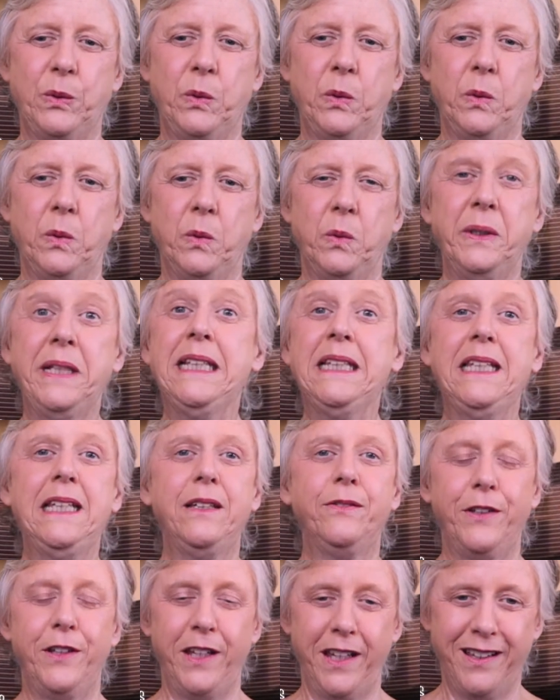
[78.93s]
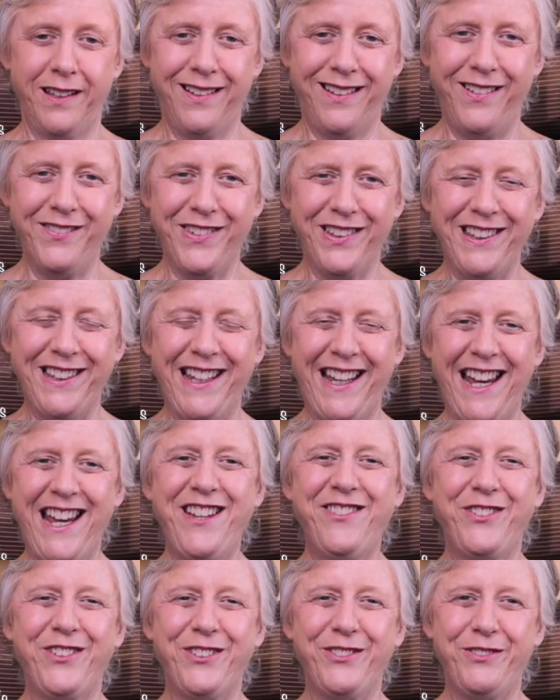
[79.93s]
reliving of the
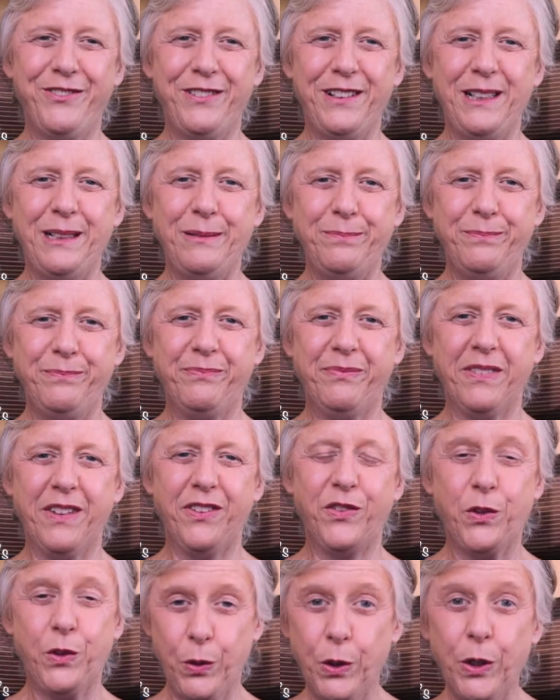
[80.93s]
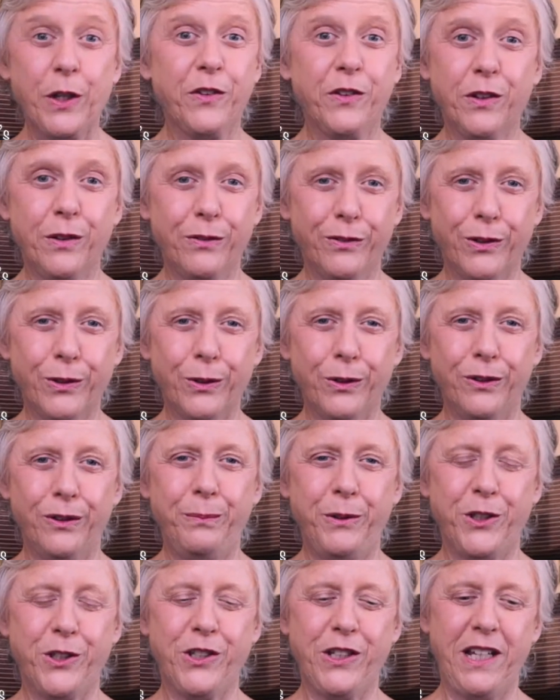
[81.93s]
life of the students of Guru
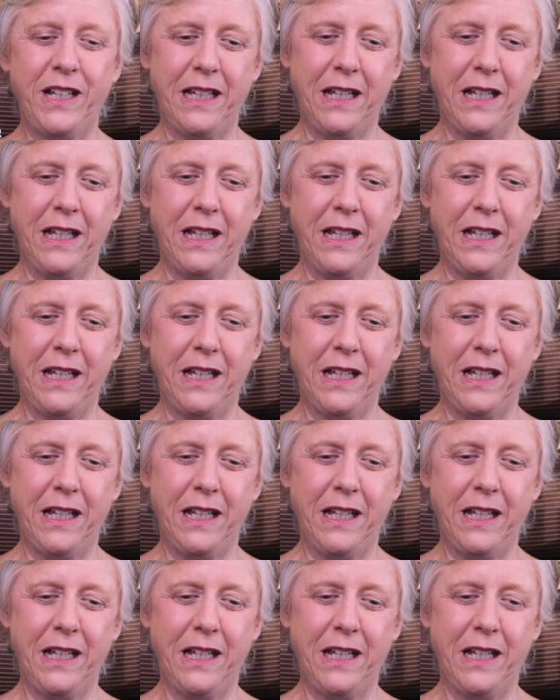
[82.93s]
Rinpoche.